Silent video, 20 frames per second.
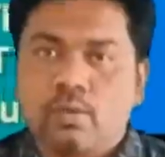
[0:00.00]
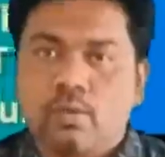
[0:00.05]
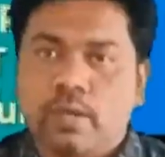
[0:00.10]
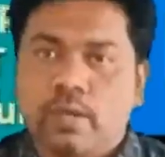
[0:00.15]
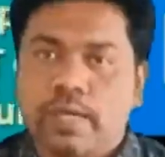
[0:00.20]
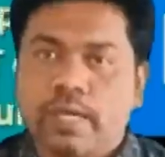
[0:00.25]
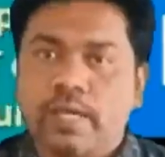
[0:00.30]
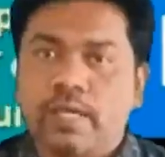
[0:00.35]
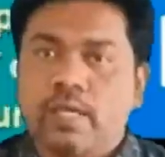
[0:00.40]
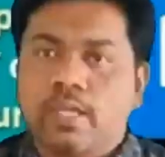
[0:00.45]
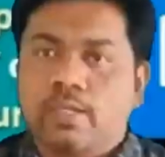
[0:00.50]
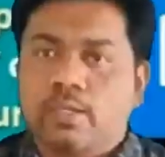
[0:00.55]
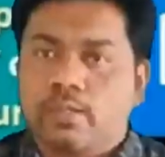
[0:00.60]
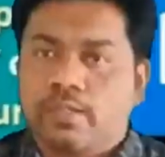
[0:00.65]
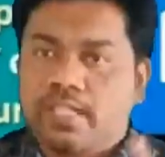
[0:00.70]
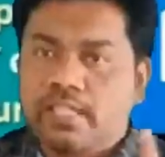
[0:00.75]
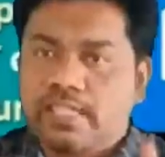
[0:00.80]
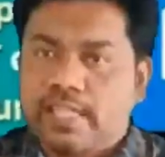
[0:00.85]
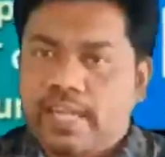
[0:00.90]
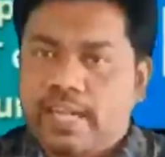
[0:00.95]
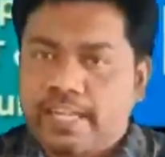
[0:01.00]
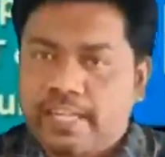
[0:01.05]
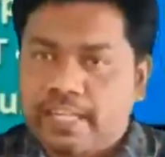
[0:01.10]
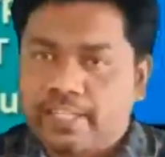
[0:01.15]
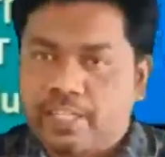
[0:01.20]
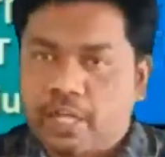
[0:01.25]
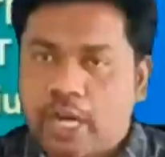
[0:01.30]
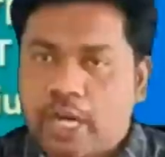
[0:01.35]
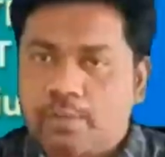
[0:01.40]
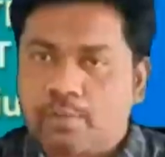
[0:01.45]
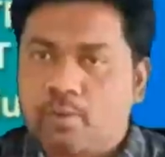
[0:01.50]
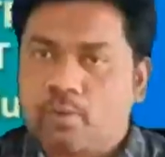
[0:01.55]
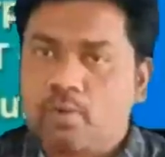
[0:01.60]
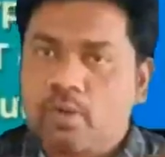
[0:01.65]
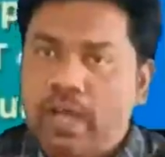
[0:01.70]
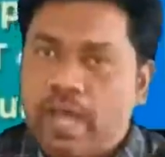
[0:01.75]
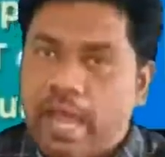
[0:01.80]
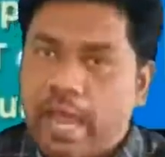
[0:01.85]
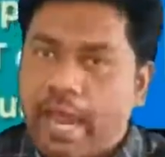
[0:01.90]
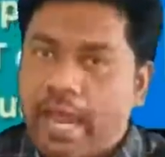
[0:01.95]
Okay, so this ADH
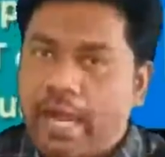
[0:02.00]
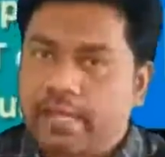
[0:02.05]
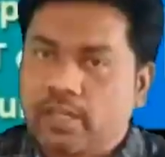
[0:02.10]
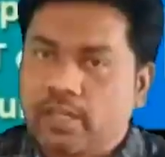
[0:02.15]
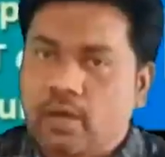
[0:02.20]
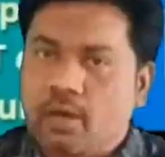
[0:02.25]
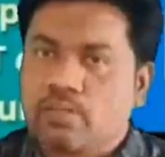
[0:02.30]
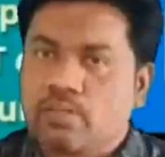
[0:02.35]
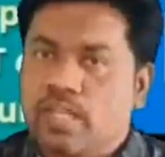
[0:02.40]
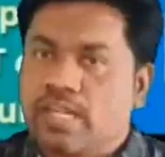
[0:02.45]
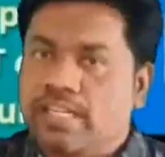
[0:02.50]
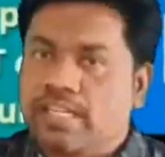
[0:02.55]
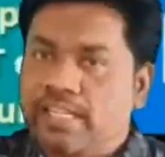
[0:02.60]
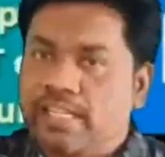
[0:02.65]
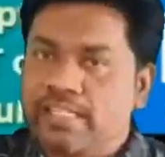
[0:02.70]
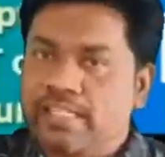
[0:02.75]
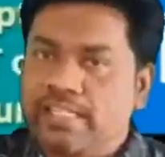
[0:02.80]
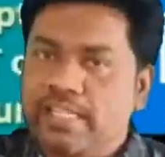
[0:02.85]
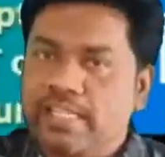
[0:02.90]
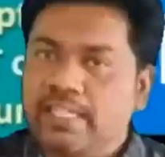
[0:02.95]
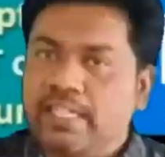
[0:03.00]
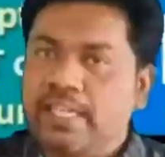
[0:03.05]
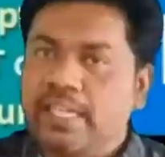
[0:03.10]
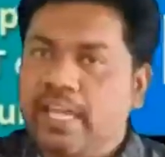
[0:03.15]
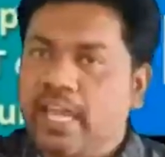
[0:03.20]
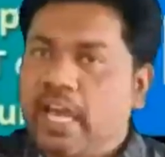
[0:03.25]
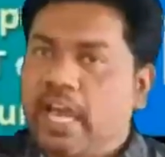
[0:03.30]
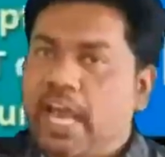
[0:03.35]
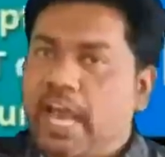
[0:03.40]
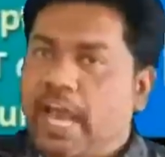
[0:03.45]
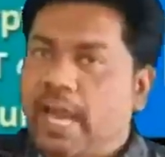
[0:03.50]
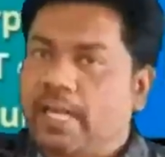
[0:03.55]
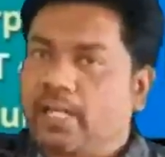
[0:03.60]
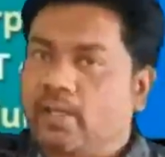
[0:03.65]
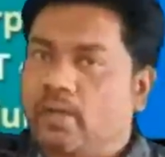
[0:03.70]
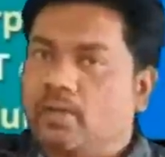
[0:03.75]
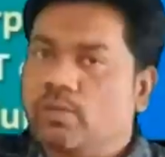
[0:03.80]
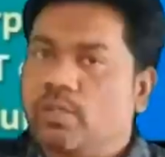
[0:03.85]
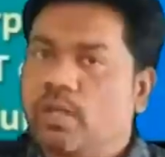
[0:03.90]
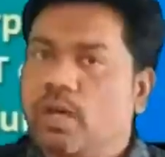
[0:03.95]
hormone act on the DCT,
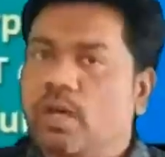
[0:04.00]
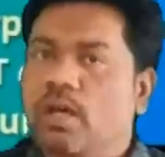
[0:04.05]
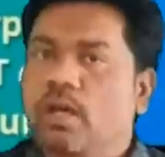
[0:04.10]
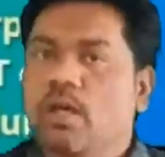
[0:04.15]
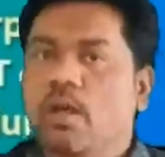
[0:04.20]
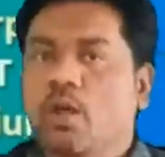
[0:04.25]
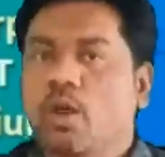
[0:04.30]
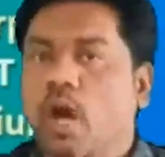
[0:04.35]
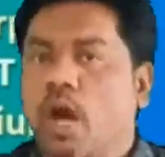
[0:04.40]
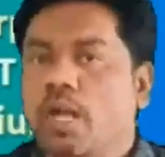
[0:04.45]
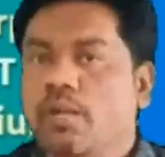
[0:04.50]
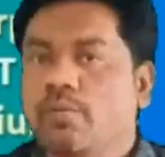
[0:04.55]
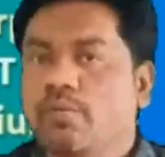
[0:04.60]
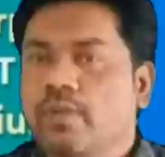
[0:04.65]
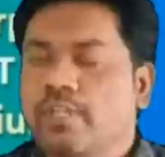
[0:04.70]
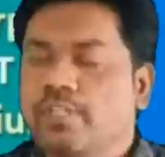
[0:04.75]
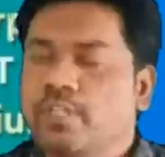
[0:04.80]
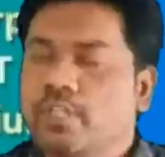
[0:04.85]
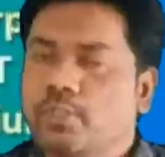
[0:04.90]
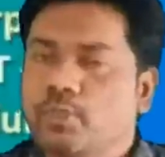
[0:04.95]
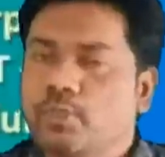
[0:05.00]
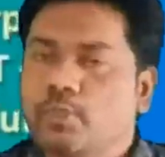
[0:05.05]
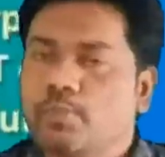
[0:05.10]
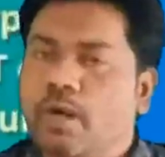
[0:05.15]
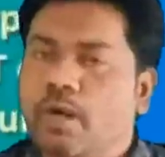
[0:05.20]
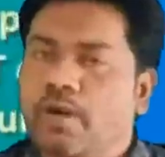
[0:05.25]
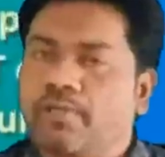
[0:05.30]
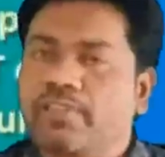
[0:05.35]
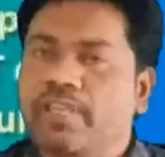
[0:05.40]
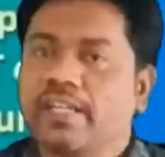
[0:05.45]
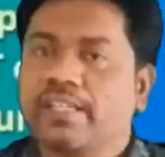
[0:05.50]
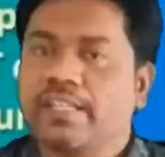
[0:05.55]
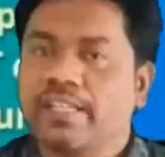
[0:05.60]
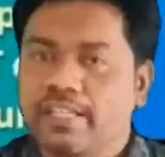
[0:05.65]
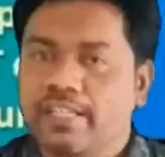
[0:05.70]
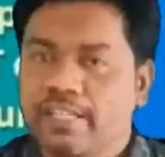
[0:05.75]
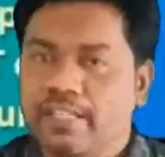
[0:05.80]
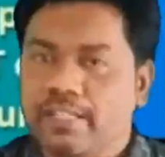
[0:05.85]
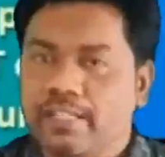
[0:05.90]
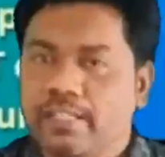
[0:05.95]
act on the convoluted tube of the
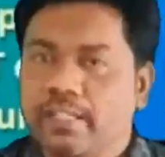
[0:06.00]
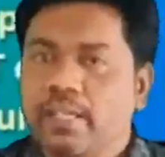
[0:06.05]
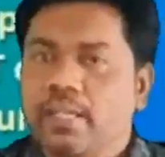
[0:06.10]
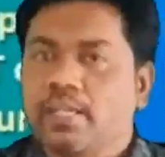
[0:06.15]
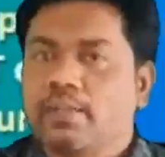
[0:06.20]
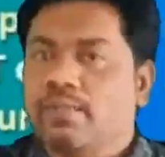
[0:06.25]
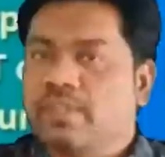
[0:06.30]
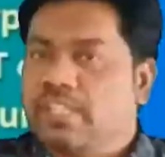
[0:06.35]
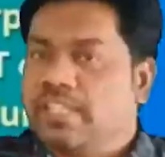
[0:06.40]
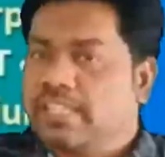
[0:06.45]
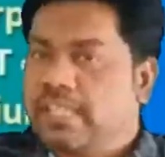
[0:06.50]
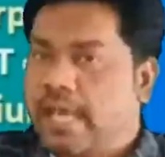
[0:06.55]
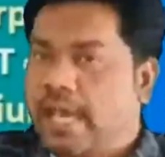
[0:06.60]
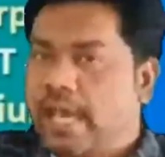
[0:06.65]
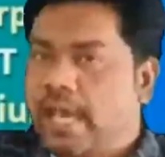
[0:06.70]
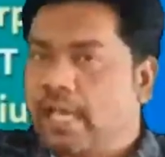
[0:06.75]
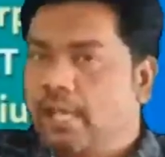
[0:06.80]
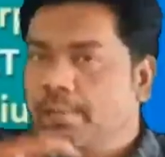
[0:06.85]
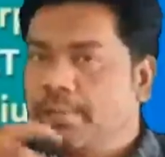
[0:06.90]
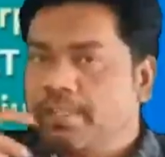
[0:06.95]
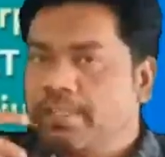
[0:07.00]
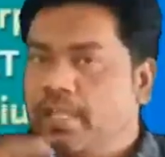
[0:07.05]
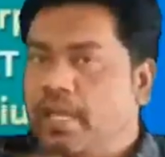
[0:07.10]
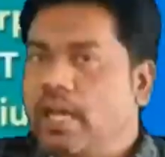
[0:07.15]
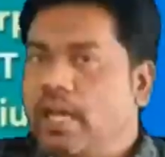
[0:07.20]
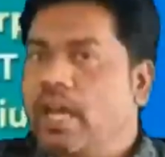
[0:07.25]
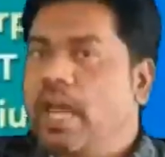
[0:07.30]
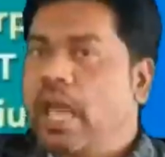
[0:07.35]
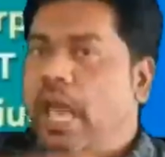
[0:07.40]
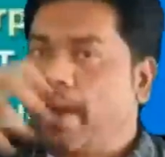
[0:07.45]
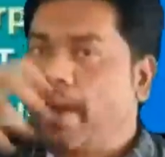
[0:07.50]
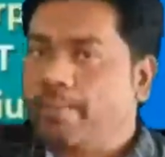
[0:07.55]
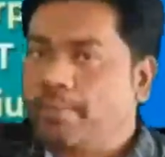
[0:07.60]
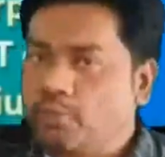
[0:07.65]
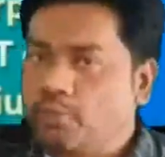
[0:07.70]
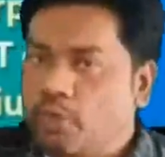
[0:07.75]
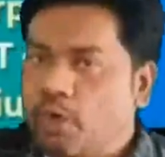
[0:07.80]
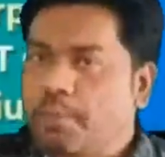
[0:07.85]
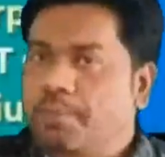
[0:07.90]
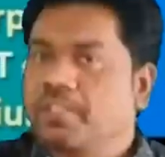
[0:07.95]
kidney, which is help in the
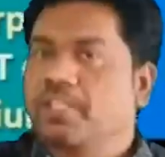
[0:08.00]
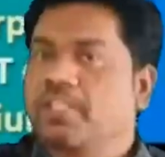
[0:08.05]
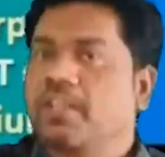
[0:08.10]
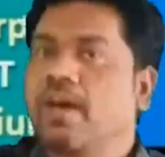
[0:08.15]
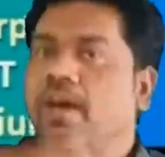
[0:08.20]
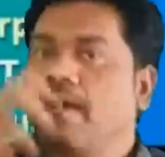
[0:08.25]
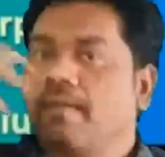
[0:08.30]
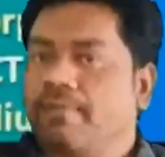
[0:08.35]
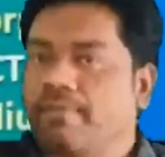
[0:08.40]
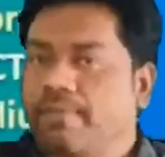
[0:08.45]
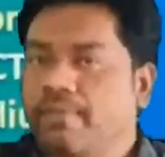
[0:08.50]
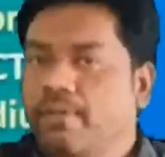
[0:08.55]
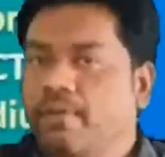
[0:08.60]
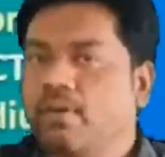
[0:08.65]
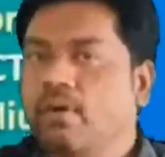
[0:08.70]
absorption of